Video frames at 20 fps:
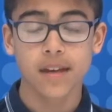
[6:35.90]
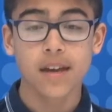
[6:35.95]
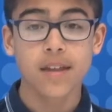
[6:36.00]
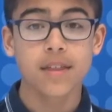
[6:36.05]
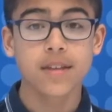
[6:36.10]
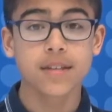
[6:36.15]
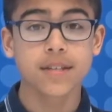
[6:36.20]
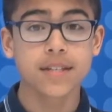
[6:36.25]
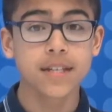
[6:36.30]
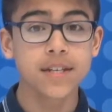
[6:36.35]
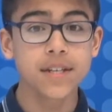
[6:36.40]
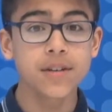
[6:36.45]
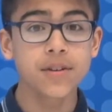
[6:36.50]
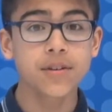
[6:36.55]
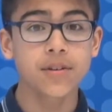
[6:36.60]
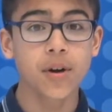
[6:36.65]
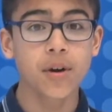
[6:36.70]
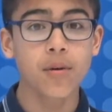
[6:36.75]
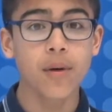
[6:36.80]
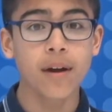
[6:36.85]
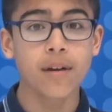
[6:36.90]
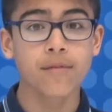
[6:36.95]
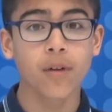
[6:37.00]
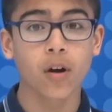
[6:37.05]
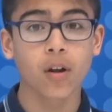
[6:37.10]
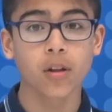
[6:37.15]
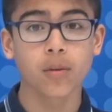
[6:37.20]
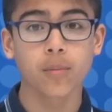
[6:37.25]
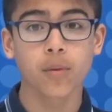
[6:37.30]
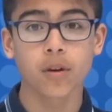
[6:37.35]
The senior co-ed
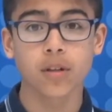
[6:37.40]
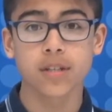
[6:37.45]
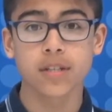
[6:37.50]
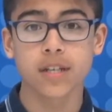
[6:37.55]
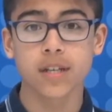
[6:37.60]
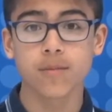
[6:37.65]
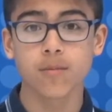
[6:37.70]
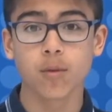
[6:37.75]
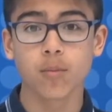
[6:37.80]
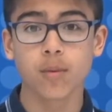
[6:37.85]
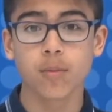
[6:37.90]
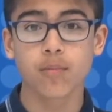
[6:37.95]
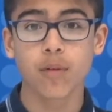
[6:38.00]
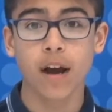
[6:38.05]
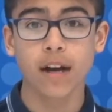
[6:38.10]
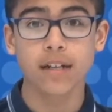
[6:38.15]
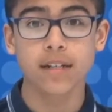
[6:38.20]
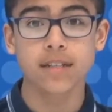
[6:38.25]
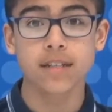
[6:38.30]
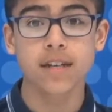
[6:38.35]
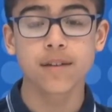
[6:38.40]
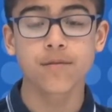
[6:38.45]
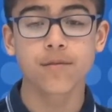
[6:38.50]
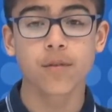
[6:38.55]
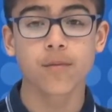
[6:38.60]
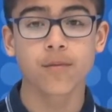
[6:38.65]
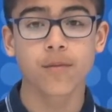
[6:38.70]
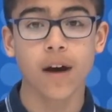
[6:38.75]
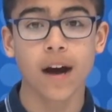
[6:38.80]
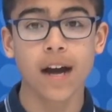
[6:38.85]
volleyball team will be practicing
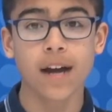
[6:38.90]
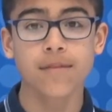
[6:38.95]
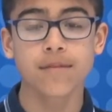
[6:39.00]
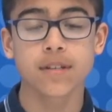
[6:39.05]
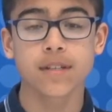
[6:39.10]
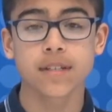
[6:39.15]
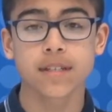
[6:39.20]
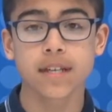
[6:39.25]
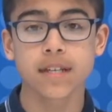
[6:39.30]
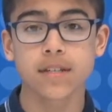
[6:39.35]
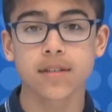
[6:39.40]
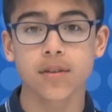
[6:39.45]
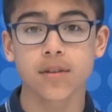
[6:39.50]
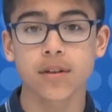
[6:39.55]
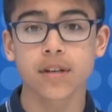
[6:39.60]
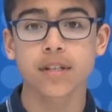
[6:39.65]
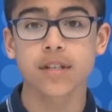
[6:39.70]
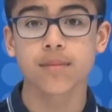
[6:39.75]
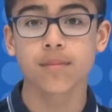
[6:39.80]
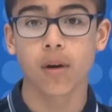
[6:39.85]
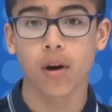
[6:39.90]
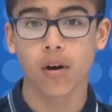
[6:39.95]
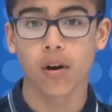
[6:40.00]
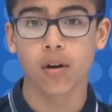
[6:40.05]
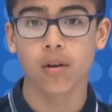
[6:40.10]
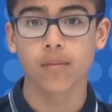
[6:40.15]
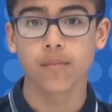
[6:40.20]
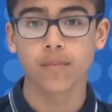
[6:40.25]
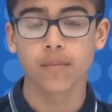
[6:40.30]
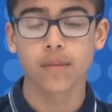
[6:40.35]
from 5 to 6:30
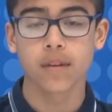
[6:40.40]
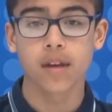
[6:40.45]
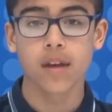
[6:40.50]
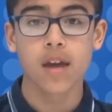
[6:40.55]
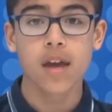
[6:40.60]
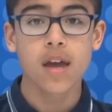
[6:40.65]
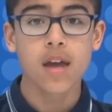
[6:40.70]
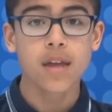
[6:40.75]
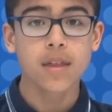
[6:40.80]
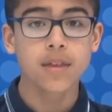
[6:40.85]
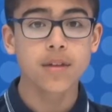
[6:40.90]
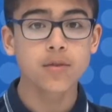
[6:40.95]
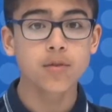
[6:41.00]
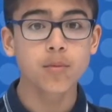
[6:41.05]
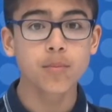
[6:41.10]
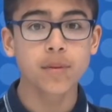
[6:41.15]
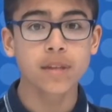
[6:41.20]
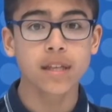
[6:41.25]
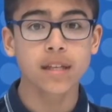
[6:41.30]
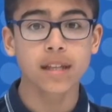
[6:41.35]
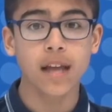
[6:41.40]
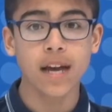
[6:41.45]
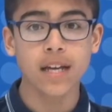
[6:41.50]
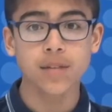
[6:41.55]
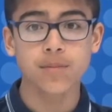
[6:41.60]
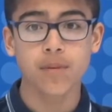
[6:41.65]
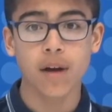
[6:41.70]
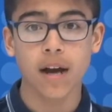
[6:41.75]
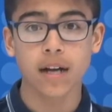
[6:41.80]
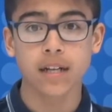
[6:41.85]
tomorrow. This will be the
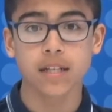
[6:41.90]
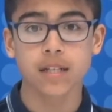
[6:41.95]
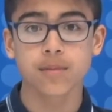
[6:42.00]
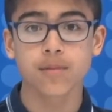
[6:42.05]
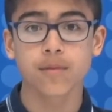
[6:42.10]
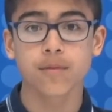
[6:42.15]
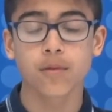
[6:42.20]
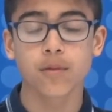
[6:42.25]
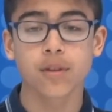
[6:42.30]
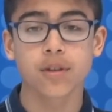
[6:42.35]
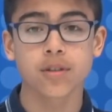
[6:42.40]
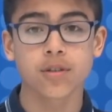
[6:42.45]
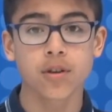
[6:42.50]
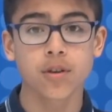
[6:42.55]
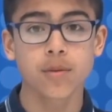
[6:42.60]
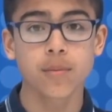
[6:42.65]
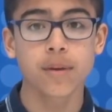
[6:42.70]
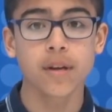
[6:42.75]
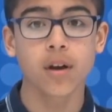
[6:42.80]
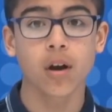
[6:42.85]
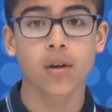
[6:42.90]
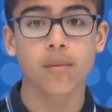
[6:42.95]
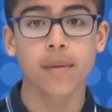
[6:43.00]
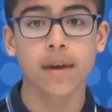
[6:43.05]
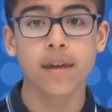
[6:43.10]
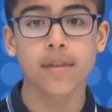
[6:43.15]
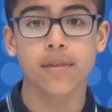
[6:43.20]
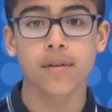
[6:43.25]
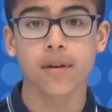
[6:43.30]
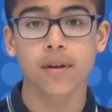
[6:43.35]
last practice before the tournament on
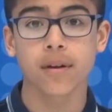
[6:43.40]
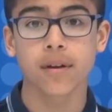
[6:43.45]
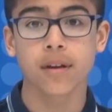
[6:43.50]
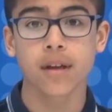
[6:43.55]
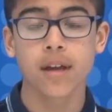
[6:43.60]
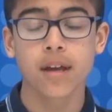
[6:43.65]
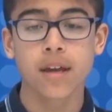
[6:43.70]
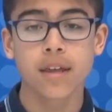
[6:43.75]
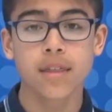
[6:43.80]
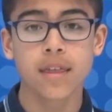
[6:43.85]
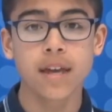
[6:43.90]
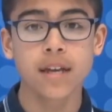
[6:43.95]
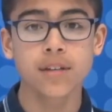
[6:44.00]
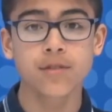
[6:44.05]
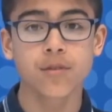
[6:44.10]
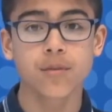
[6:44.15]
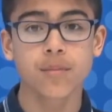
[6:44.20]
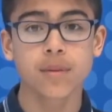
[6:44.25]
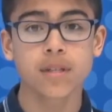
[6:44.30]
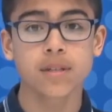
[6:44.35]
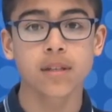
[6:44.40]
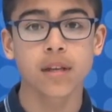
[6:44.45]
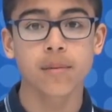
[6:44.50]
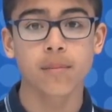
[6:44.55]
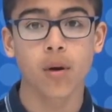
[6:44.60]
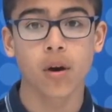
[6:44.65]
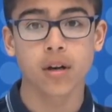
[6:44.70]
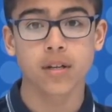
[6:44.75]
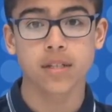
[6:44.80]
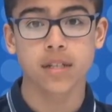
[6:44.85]
May 3rd. Thanks from Ms.
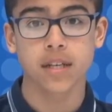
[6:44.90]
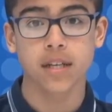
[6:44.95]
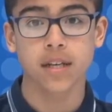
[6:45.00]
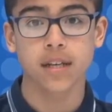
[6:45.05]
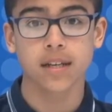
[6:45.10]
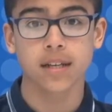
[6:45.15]
Lemparski.